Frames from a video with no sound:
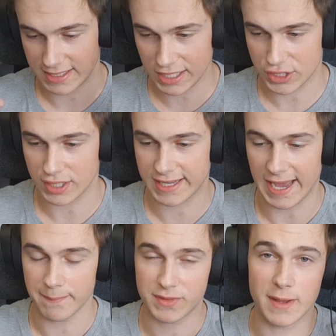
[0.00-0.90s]
literally
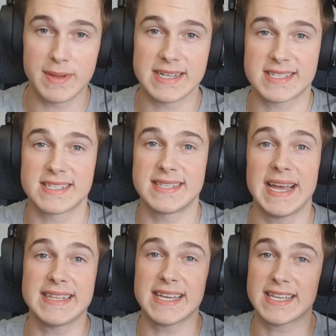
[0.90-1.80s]
camp them. It's a
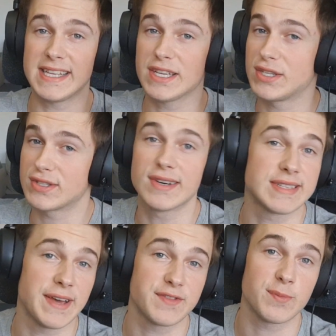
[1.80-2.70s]
sad technique, you don't
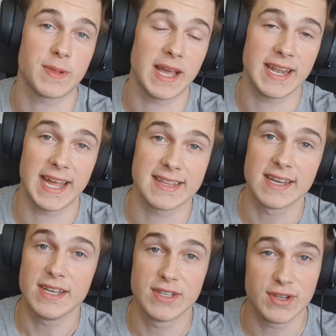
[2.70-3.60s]
have to play that,
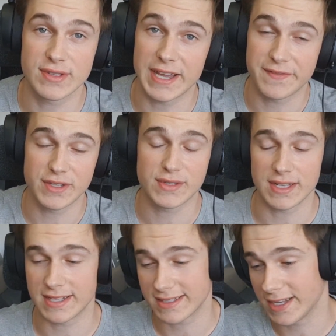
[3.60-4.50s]
you don't have to use that
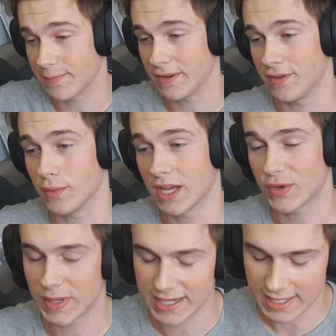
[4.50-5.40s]
technique, but if you want to
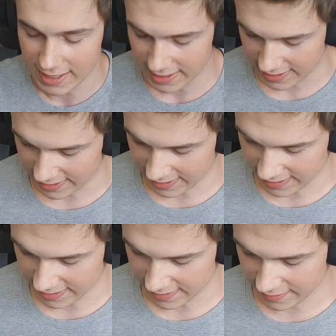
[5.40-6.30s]
win,
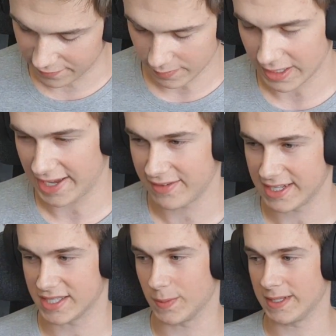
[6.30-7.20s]
if you want to have an
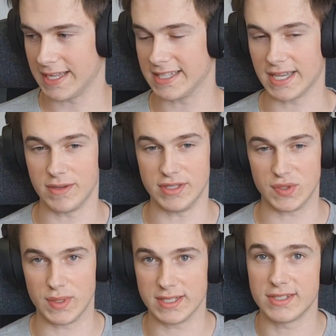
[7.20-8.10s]
easy win, that's how you
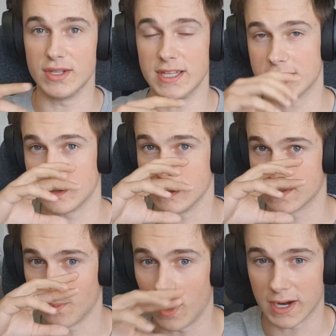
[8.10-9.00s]
do it. You literally
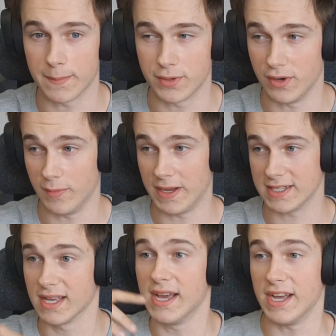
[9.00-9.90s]
just walk up to their base.
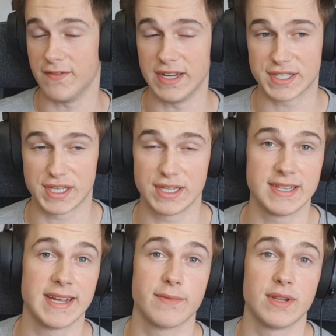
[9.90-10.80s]
Eventually
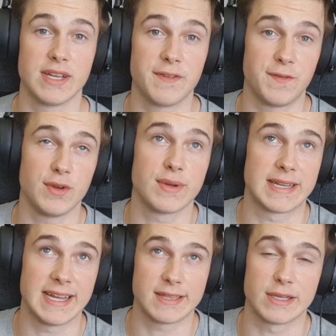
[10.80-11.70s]
they will, if you
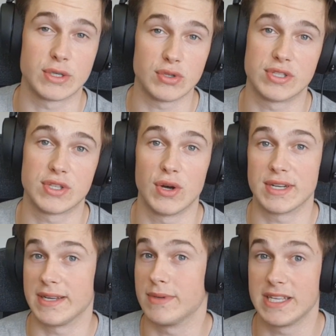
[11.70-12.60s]
get a good start,
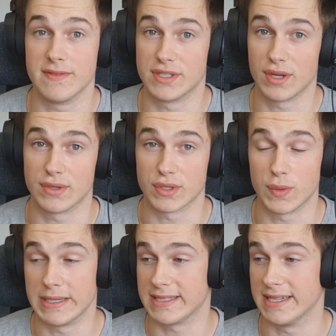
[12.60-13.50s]
they will even start to
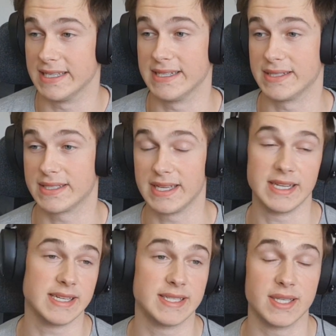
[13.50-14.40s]
quit, and it's
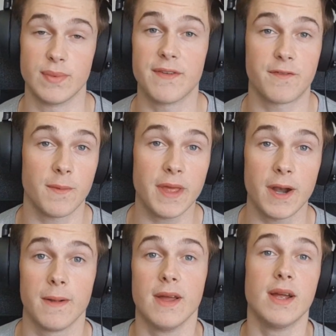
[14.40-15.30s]
an easy win from
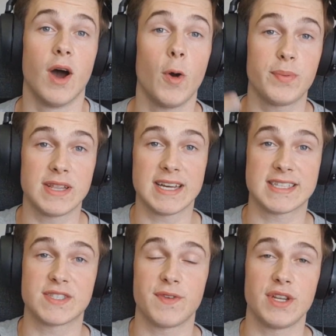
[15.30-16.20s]
there. Hope you liked
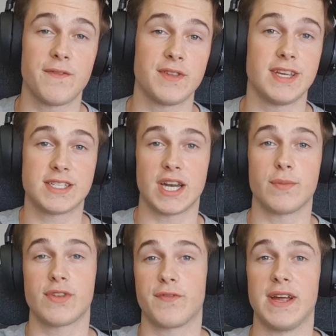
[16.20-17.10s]
this video. If you did, share it
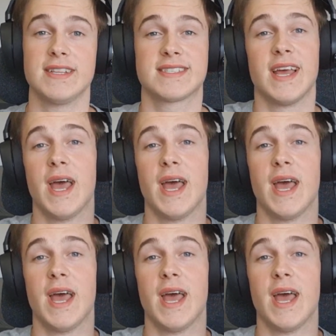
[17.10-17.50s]
with your friends.